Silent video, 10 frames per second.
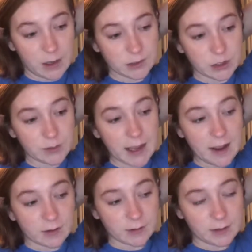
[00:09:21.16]
So
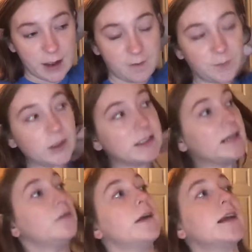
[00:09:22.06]
yeah,
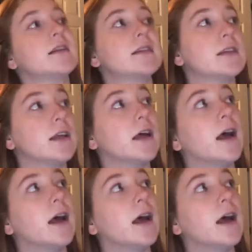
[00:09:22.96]
14 weeks